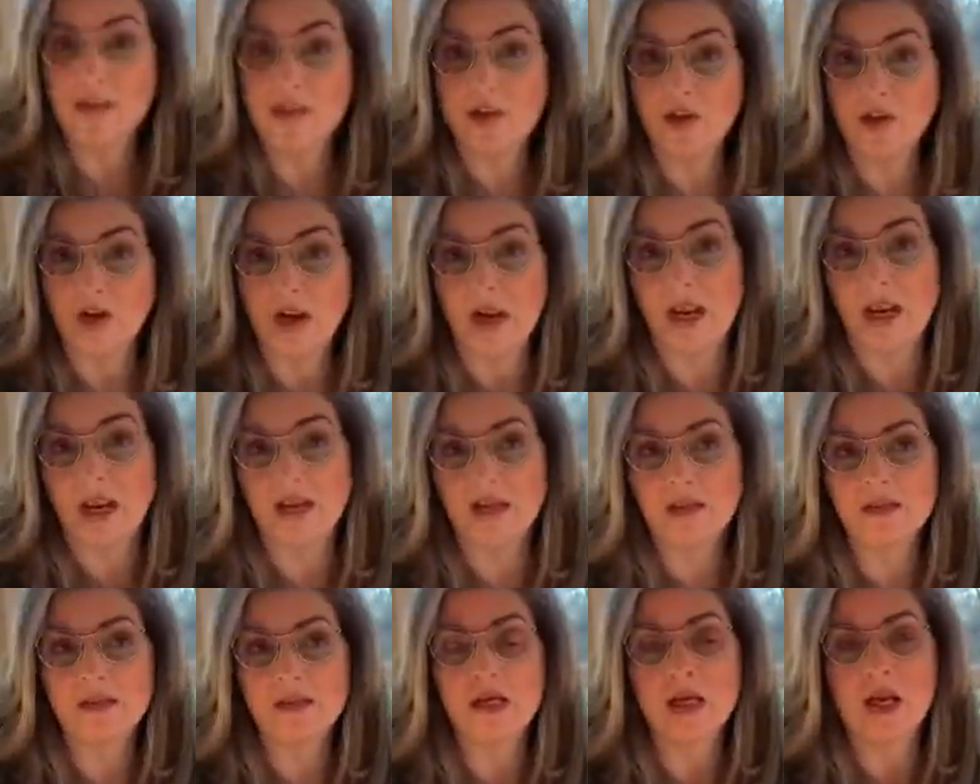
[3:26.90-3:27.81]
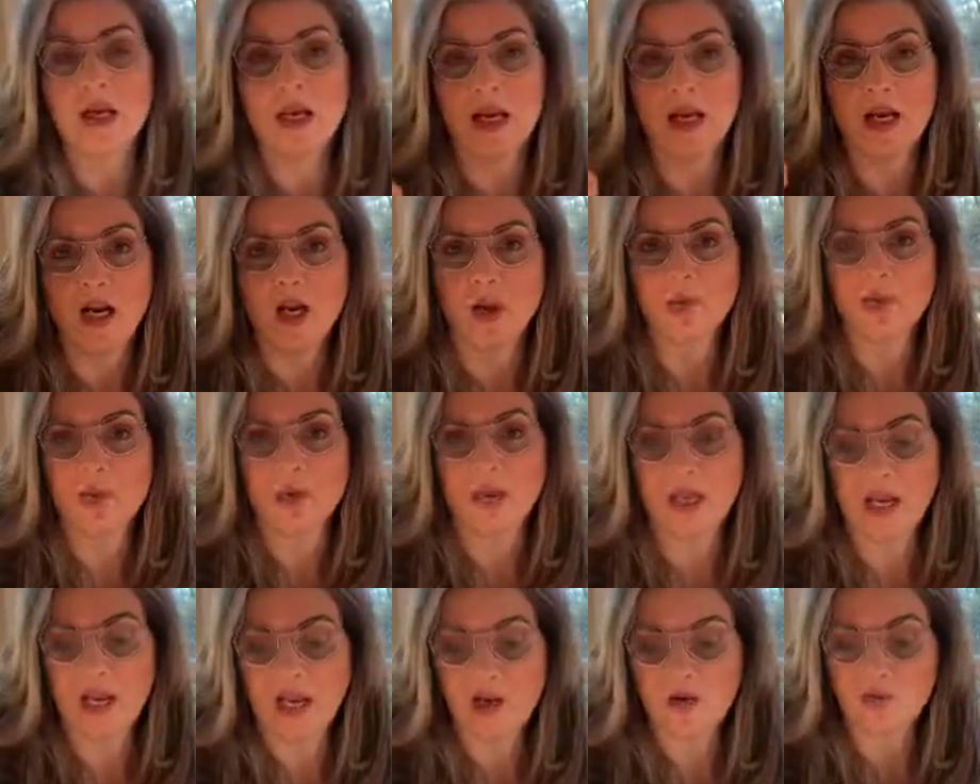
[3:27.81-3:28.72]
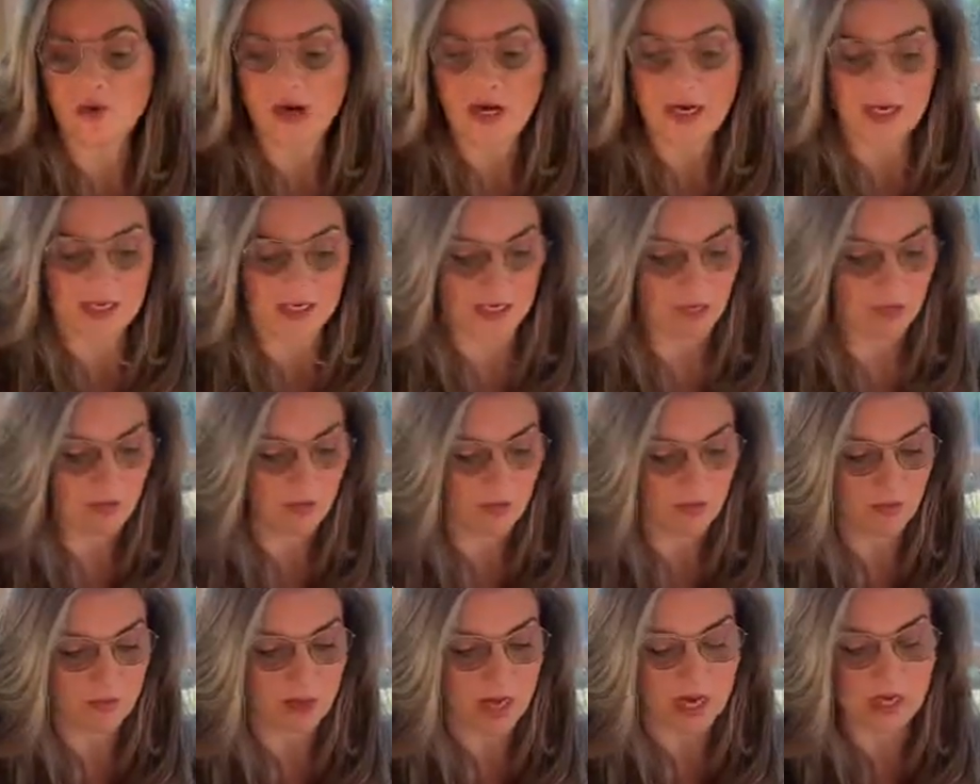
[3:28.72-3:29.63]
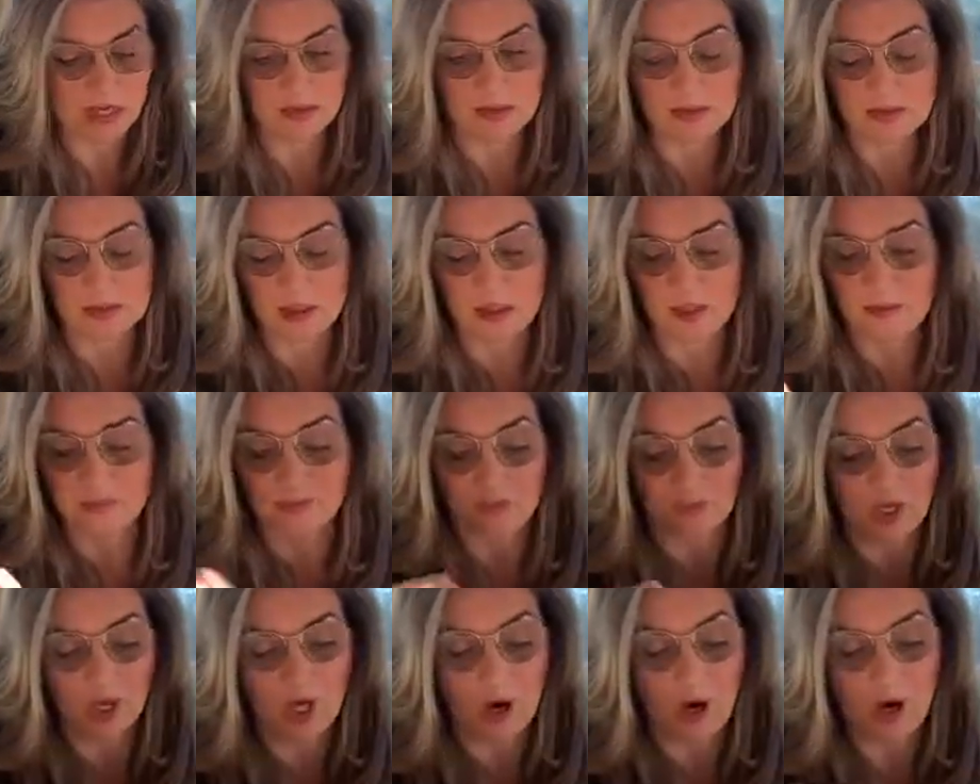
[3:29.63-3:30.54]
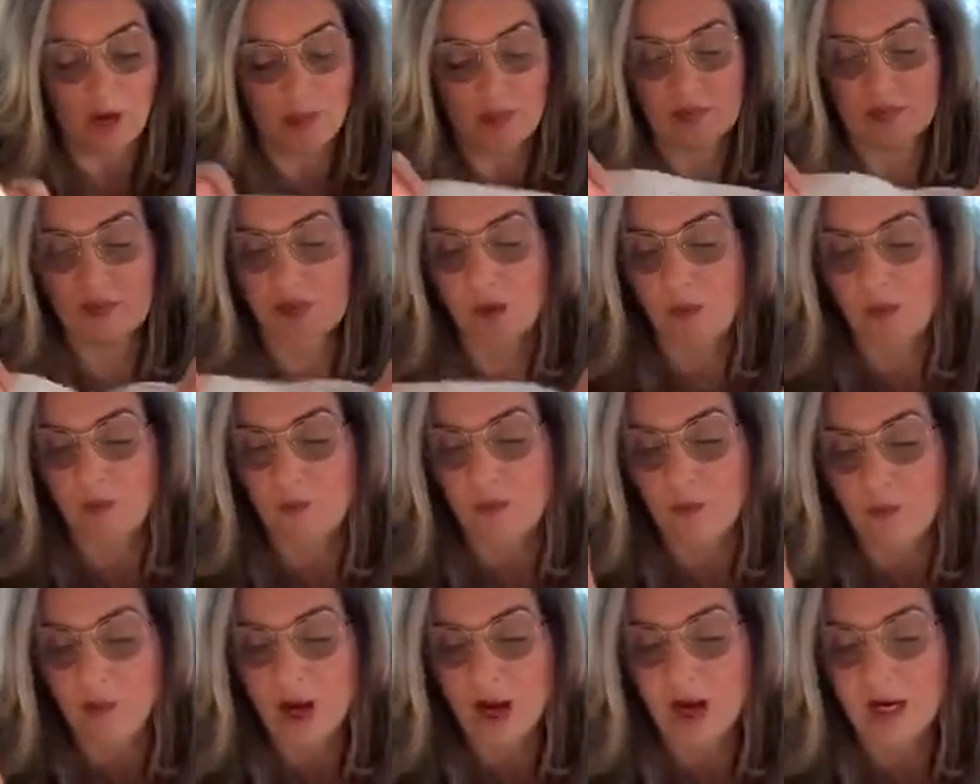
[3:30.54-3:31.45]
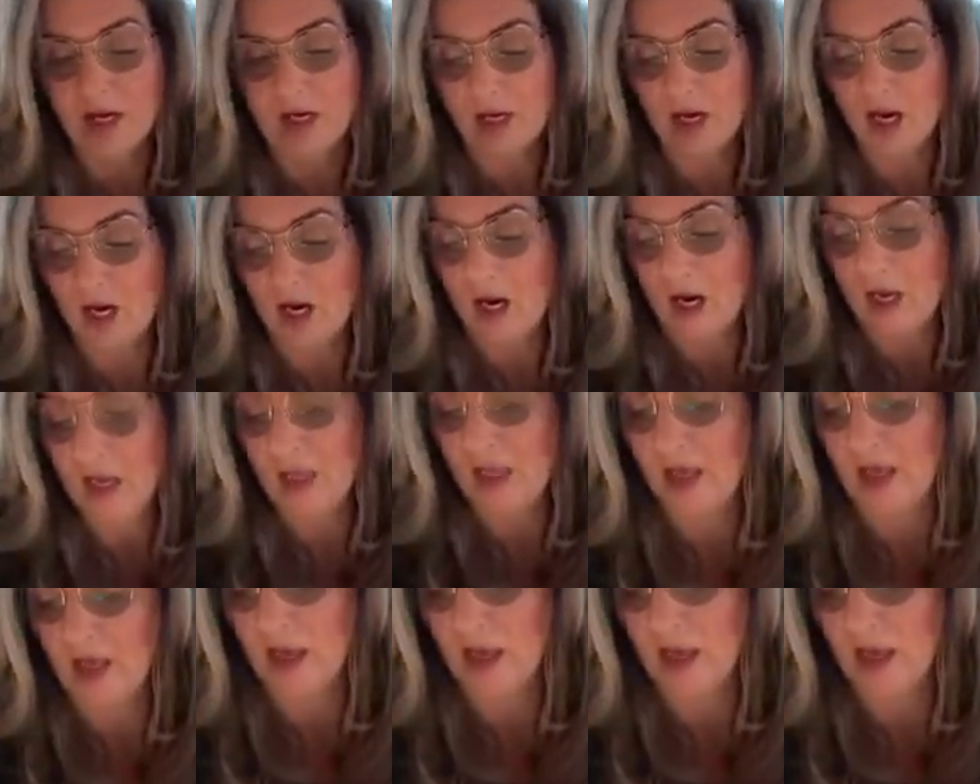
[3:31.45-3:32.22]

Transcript: and your hands. It helps with handwriting and other things. So for mine, I